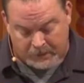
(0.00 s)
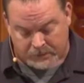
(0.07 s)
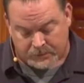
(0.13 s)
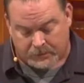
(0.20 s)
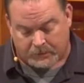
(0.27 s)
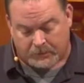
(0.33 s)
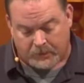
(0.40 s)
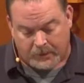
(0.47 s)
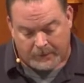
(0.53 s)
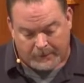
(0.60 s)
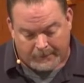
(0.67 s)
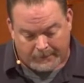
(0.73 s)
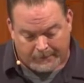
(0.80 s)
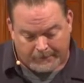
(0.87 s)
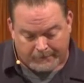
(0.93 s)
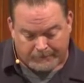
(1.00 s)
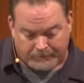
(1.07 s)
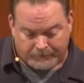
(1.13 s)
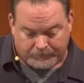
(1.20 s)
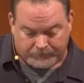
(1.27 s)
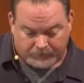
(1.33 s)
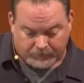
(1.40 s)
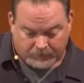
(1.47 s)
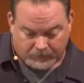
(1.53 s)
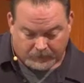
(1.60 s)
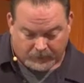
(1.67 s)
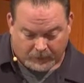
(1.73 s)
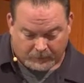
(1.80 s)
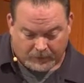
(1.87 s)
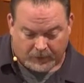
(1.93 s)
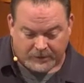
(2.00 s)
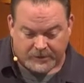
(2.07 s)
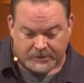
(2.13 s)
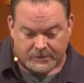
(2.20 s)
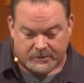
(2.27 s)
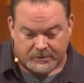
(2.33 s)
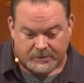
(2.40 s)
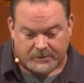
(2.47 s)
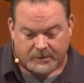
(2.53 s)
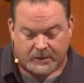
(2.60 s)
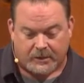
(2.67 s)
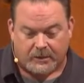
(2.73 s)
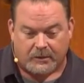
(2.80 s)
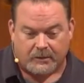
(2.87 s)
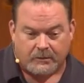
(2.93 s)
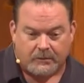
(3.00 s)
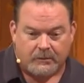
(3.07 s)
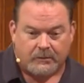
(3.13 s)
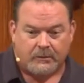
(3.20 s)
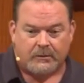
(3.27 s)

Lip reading: So I'm not just studying,